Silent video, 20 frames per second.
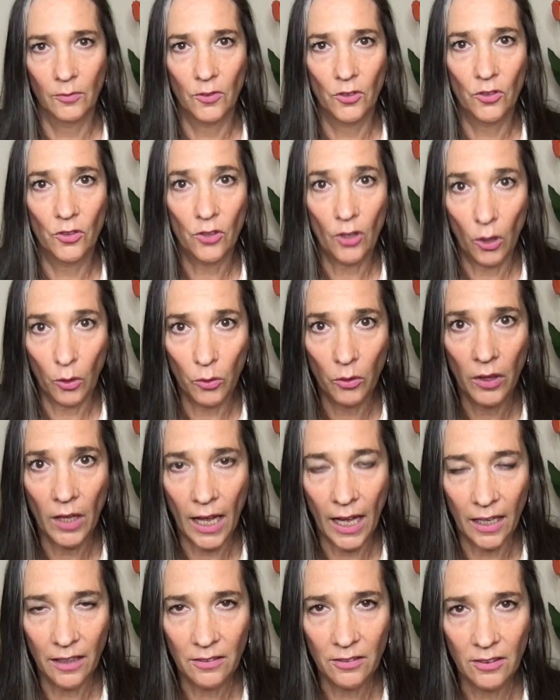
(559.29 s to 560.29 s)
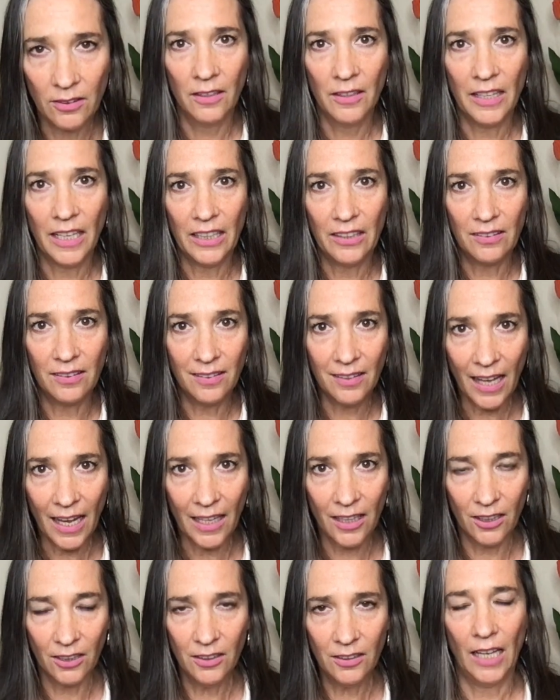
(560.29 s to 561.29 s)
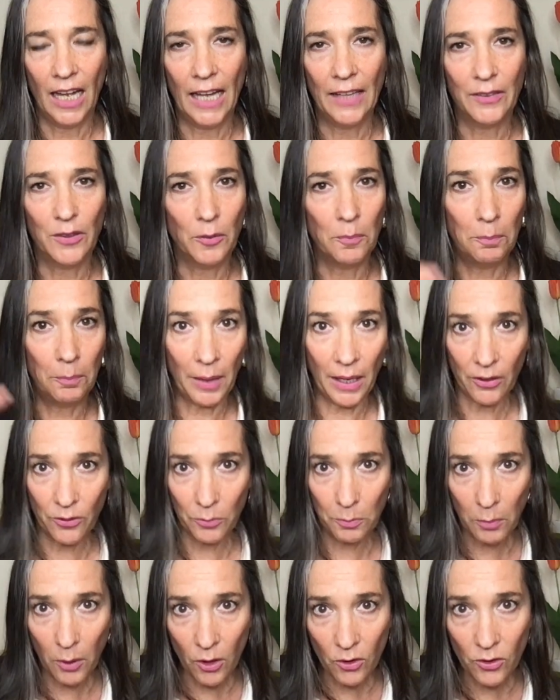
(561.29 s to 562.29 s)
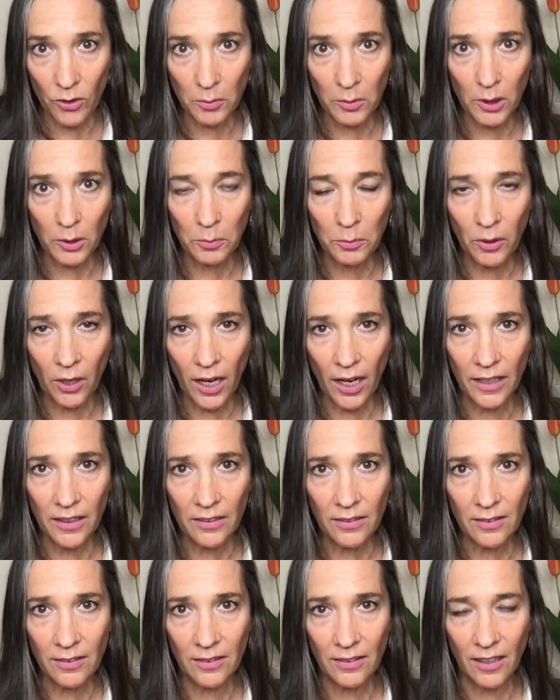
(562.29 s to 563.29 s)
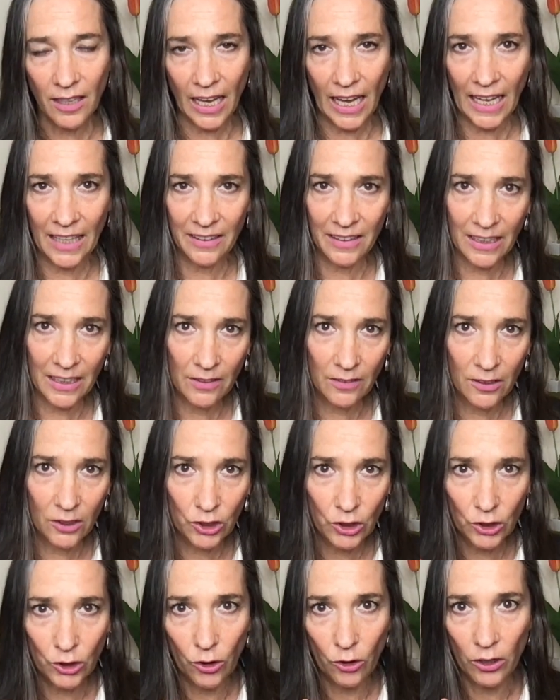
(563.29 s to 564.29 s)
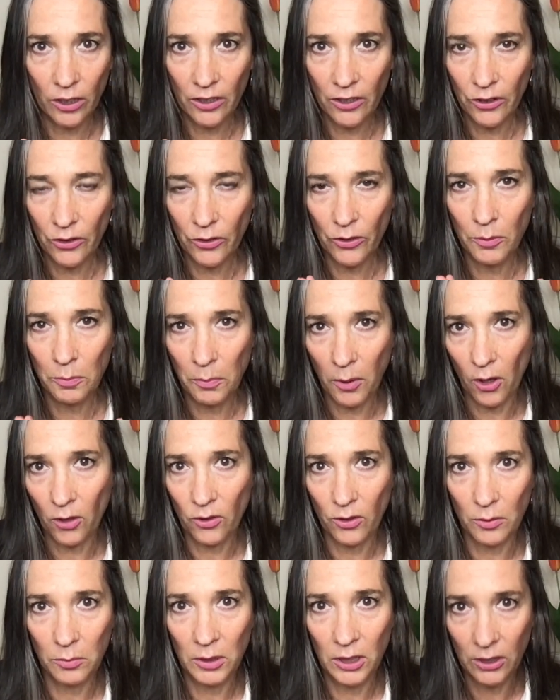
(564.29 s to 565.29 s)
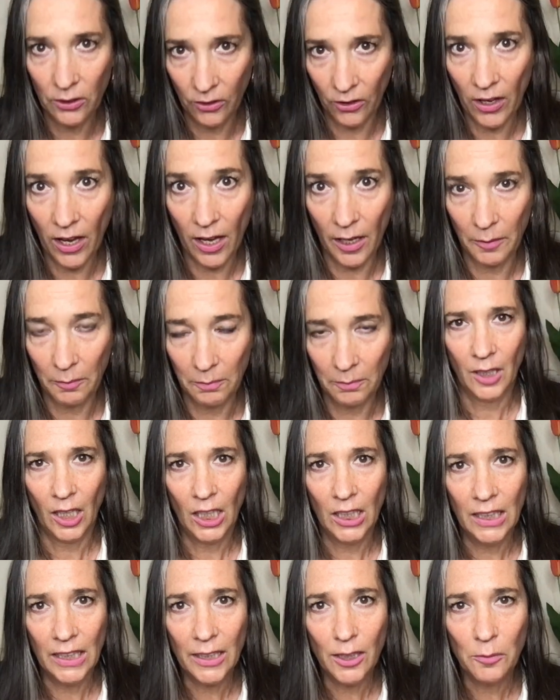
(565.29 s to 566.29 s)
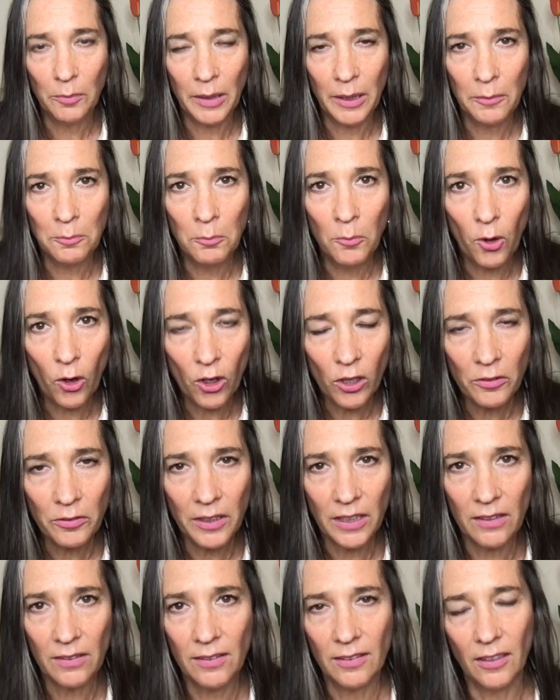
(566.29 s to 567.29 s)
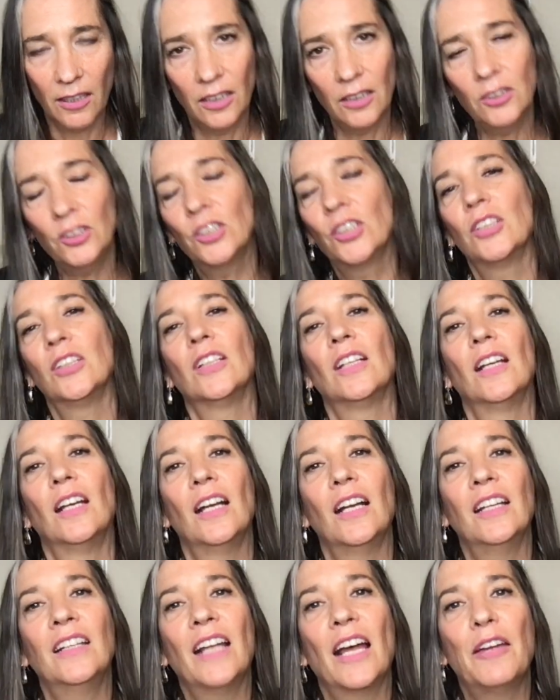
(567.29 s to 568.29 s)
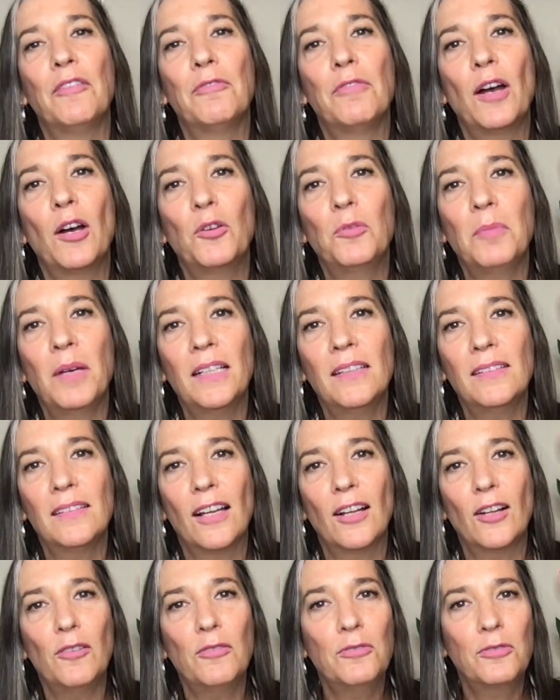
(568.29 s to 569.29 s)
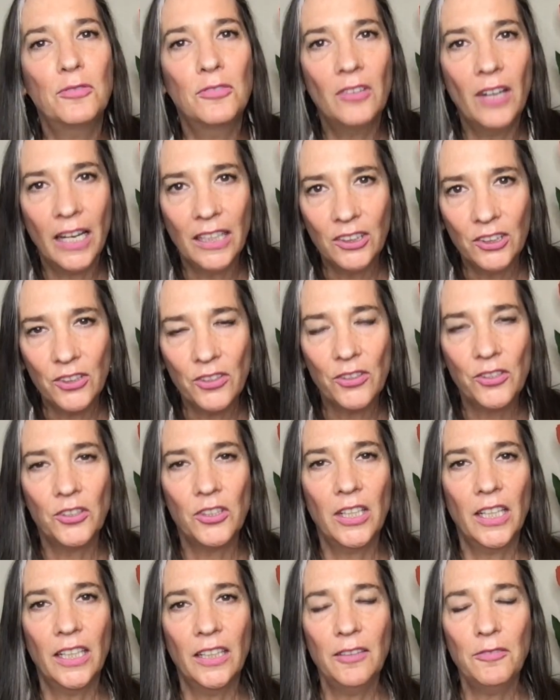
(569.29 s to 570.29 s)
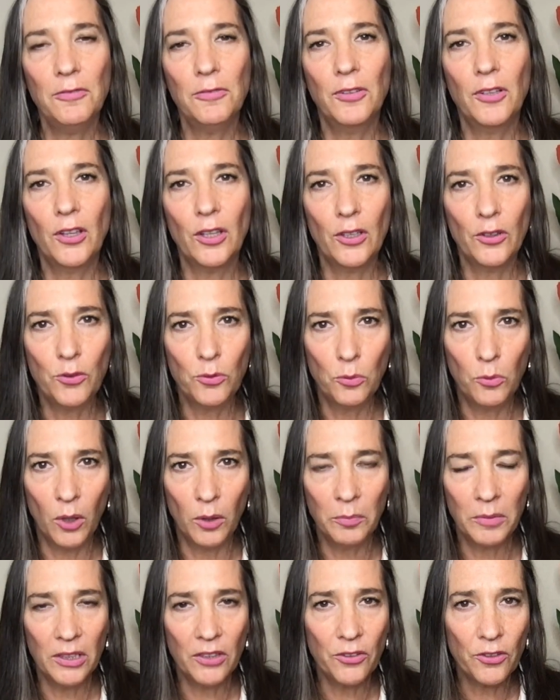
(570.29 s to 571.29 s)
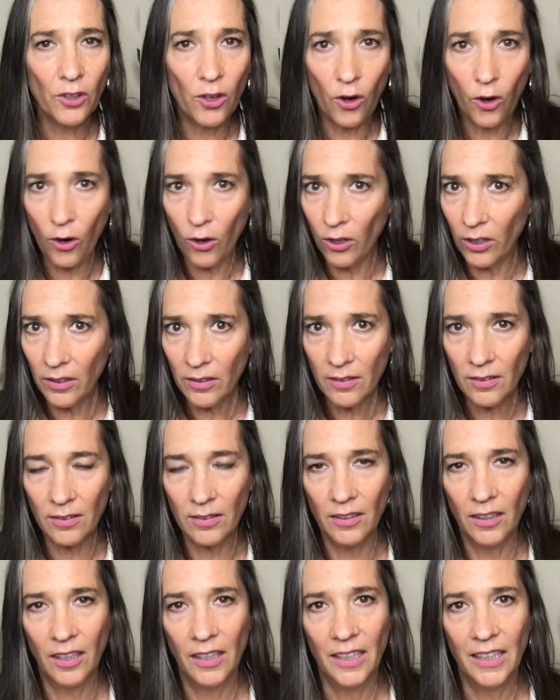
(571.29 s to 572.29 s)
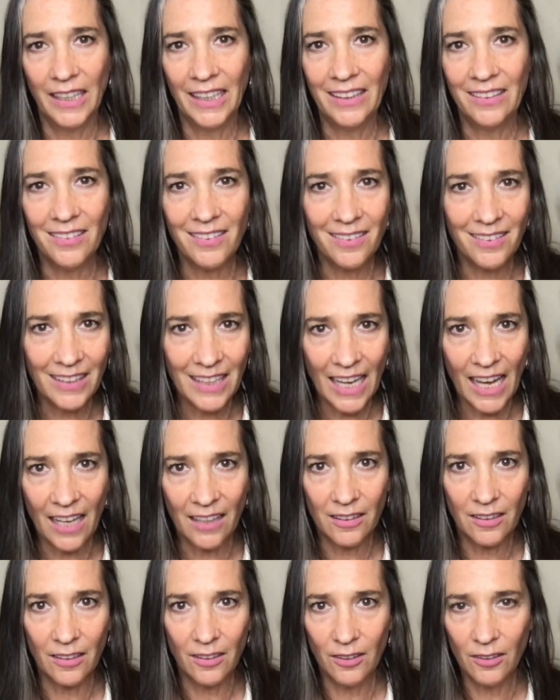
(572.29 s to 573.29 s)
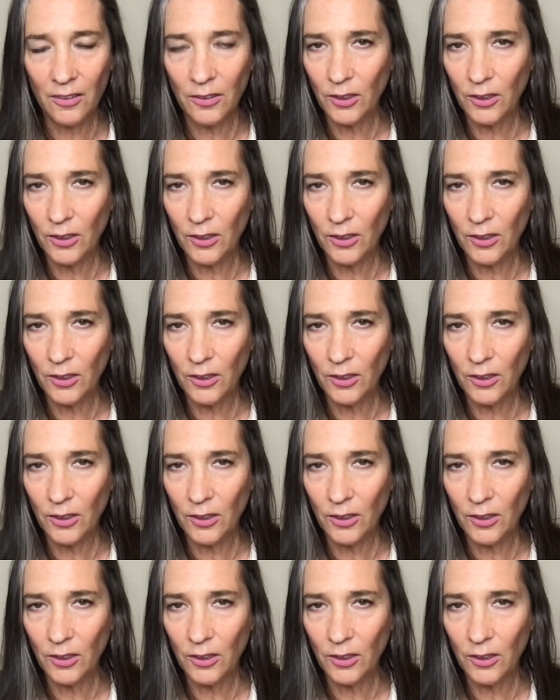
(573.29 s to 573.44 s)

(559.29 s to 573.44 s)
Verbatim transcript: so that they sell at the best possible price and in the shortest possible time. A little bit more research, and I found myself registering for this woman's course in Seattle,